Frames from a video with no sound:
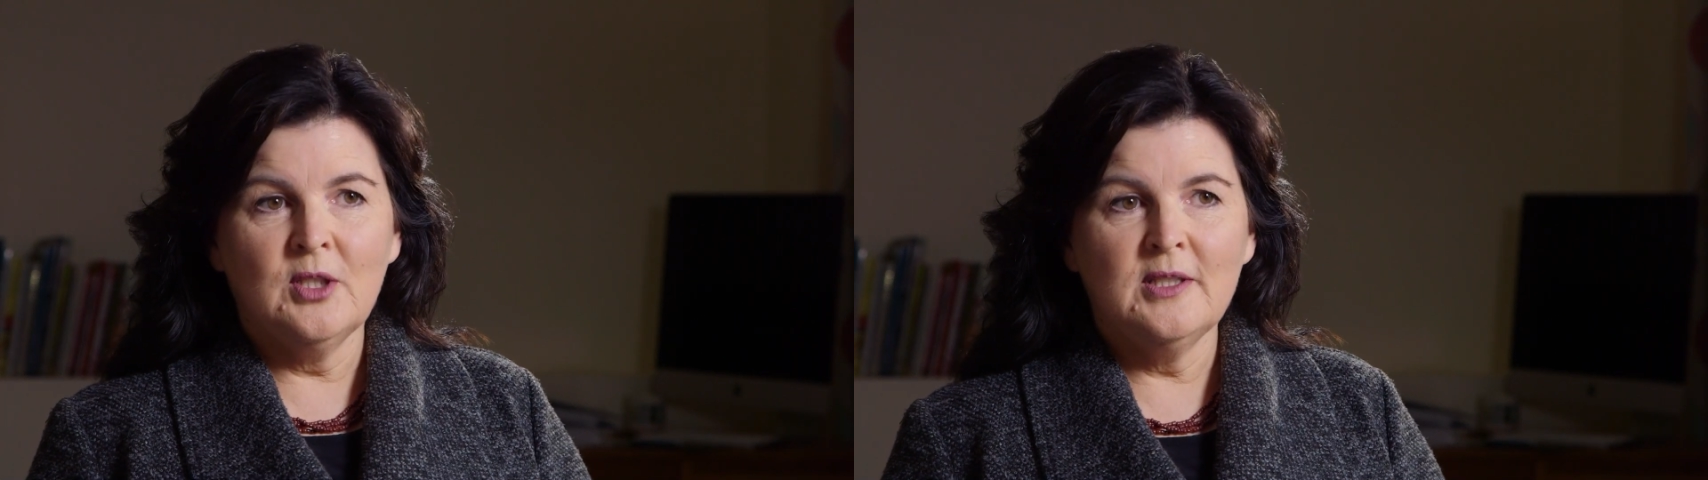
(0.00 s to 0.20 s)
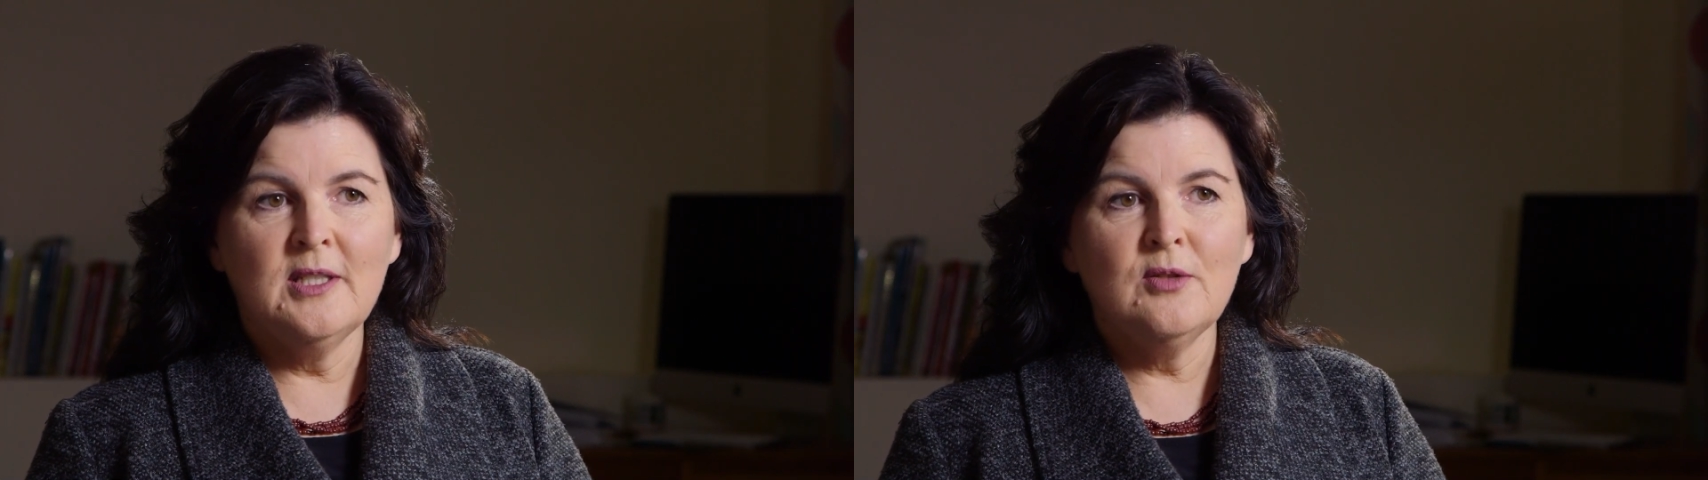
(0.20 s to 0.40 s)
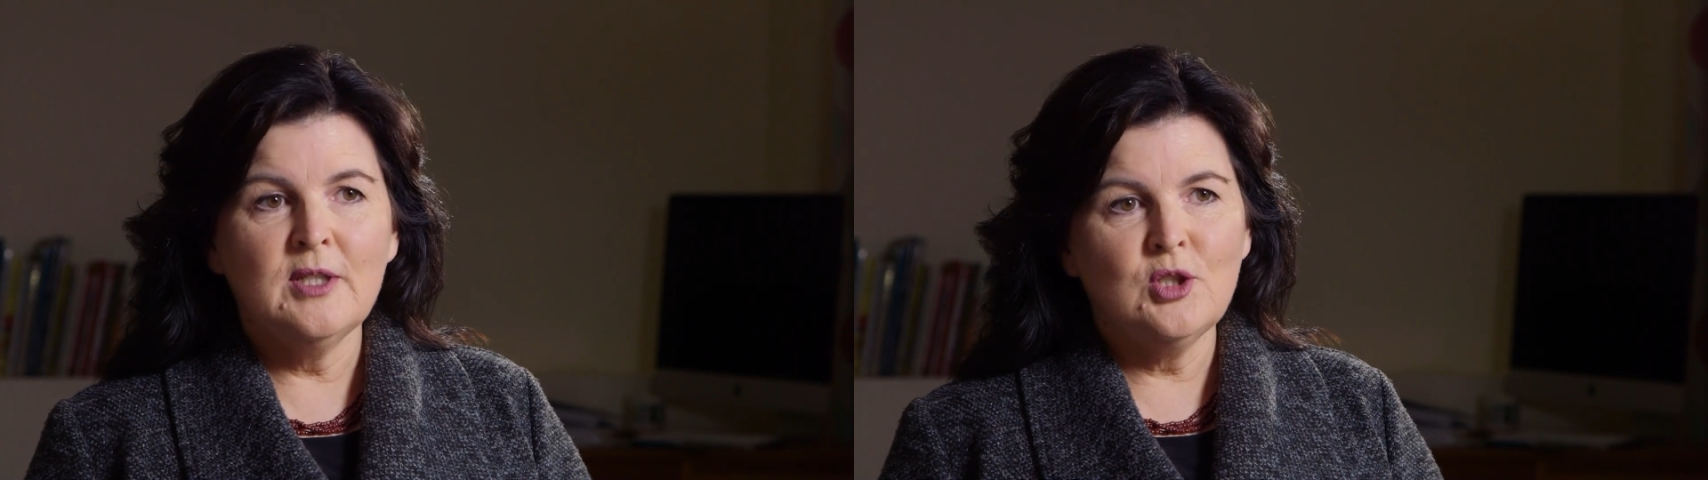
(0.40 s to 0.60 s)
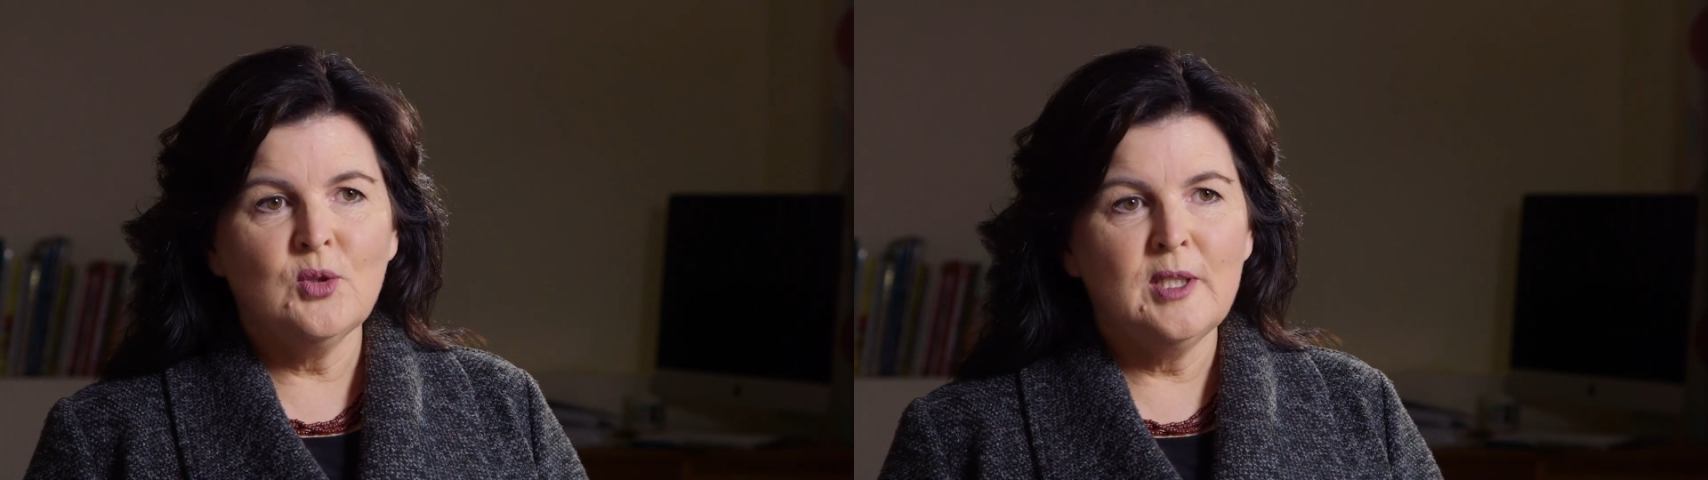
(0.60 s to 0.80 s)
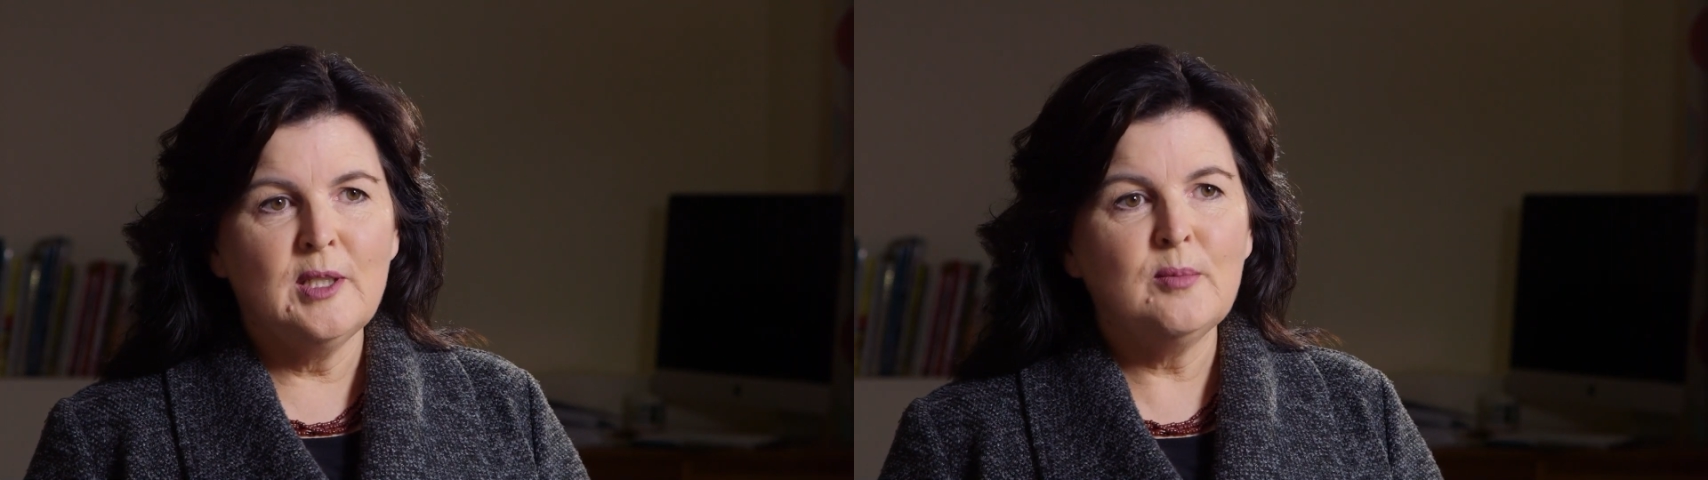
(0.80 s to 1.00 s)
considering
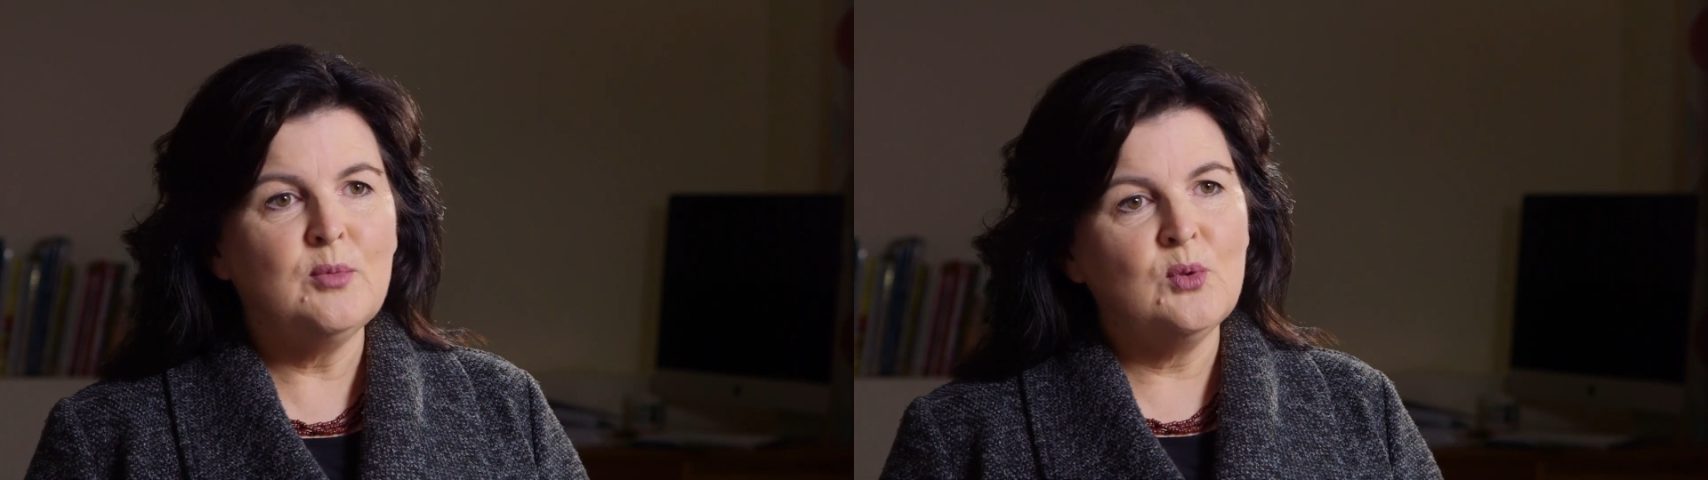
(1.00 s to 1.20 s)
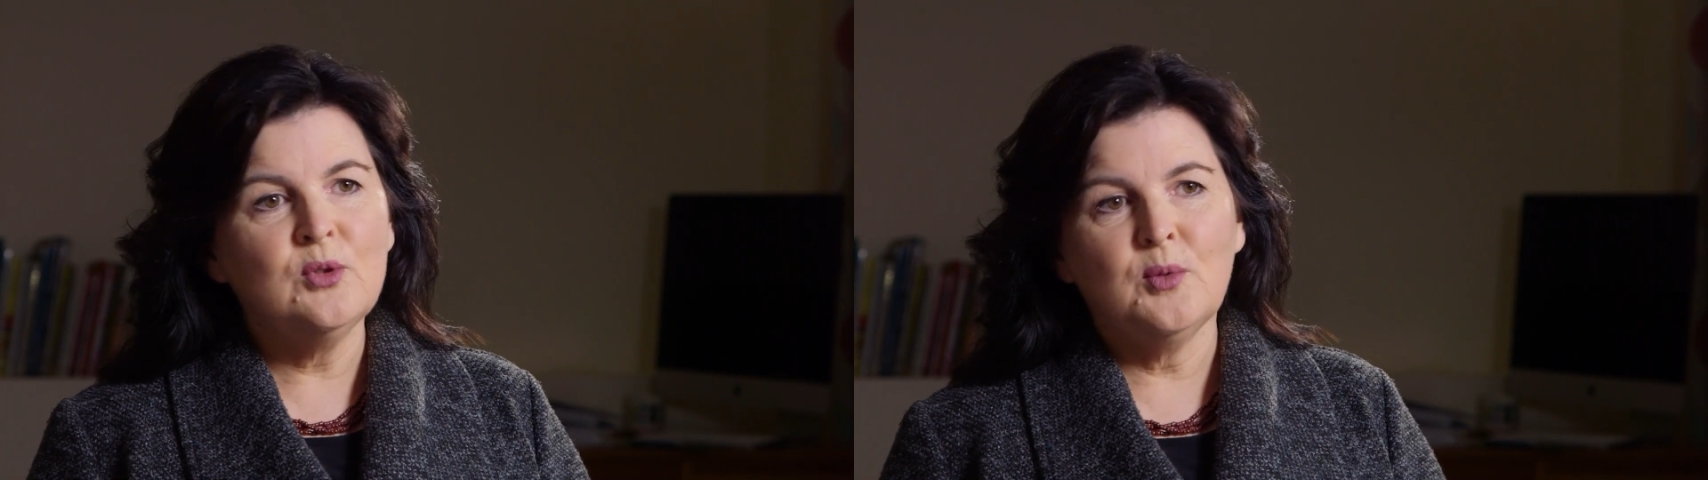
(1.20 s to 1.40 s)
joining a board,